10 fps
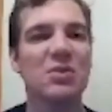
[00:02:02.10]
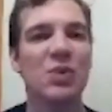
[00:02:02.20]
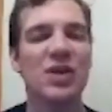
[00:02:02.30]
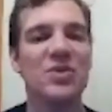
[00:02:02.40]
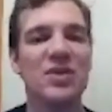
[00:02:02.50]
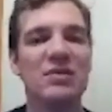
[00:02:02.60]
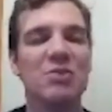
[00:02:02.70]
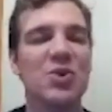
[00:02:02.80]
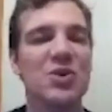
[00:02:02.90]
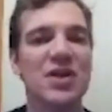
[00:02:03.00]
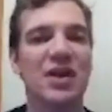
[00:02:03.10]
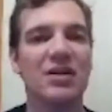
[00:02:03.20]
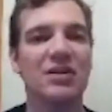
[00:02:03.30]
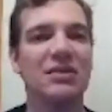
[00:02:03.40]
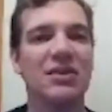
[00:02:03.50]
when you need more
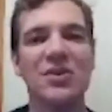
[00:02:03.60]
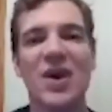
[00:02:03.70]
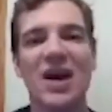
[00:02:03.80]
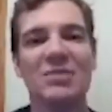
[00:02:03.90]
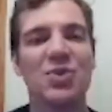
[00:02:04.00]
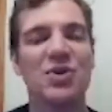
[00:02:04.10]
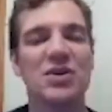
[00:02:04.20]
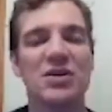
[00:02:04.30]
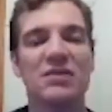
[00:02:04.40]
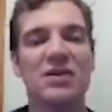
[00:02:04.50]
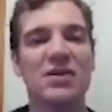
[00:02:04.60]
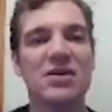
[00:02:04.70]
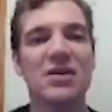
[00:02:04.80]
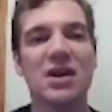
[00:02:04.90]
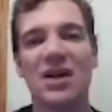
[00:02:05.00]
scale, you add more
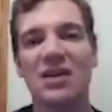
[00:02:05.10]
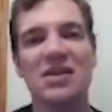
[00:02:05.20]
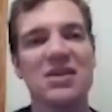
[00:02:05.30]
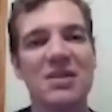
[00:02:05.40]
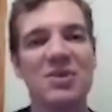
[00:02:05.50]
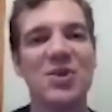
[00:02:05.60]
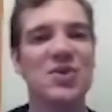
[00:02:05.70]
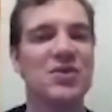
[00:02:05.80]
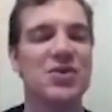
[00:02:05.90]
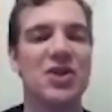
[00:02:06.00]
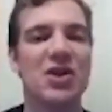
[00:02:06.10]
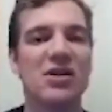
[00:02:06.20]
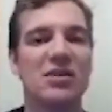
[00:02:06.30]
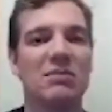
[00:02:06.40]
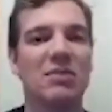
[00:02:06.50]
servers. The same goes for
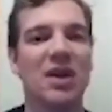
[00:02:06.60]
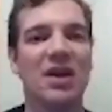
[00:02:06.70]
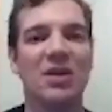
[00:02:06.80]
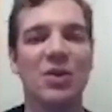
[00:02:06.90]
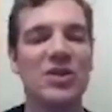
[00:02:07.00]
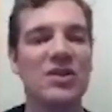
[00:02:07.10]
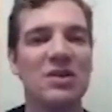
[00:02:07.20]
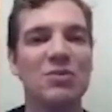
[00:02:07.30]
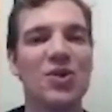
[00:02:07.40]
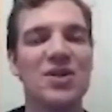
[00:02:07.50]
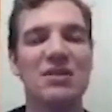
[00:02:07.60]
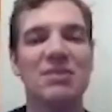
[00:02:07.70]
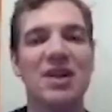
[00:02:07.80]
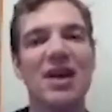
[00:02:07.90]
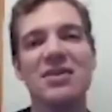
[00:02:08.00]
Shardeum. When you need more
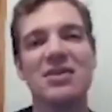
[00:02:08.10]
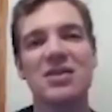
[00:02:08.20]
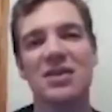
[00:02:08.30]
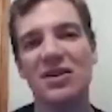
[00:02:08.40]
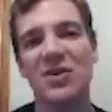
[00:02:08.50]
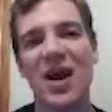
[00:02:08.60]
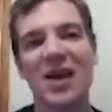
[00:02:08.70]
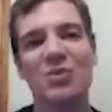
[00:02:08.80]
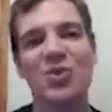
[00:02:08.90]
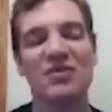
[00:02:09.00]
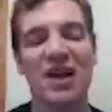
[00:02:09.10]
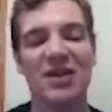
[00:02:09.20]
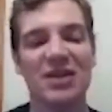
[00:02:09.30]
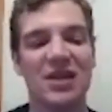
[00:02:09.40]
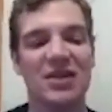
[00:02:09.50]
TPS, you add more
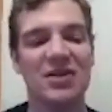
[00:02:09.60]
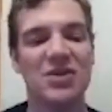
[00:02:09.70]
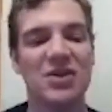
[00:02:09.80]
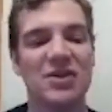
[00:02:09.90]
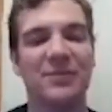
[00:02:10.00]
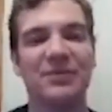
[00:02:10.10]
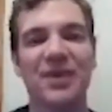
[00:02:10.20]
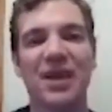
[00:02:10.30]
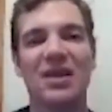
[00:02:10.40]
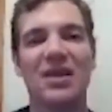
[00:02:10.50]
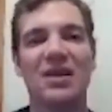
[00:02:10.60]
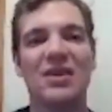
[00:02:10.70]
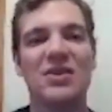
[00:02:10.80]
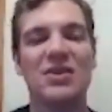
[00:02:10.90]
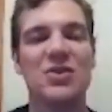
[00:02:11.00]
validators.
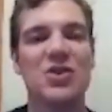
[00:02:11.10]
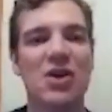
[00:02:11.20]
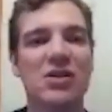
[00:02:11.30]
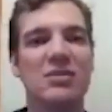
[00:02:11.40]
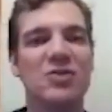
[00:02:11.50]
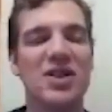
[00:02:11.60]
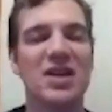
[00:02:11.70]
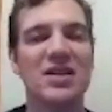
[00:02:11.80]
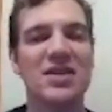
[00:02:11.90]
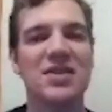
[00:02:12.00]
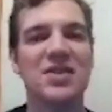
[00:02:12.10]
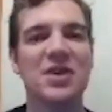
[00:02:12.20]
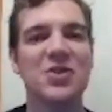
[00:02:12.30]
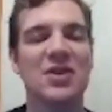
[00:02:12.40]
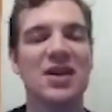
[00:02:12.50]
Shardeum retains
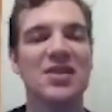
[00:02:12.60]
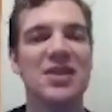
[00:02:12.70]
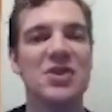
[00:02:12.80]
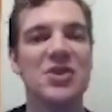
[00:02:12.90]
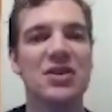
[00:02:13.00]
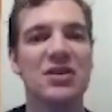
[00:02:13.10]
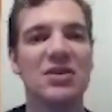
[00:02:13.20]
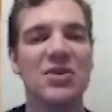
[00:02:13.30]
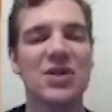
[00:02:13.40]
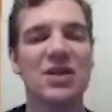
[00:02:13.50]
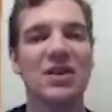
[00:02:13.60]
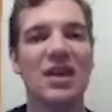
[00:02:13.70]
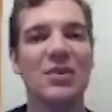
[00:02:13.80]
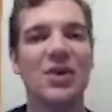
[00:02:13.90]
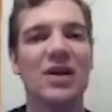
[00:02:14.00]
decentralization using
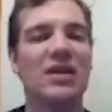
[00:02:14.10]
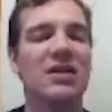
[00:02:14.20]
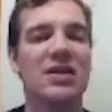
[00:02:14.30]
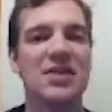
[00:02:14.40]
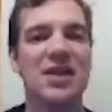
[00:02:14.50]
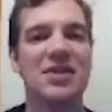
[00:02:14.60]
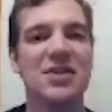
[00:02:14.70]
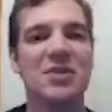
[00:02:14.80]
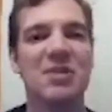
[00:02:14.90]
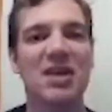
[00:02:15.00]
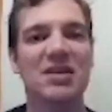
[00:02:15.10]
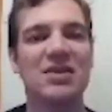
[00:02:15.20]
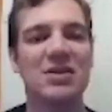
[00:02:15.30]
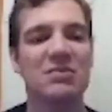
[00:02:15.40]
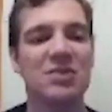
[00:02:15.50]
lightweight consensus
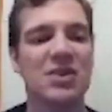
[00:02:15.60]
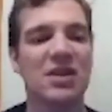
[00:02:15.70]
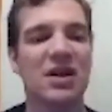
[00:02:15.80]
mechanisms.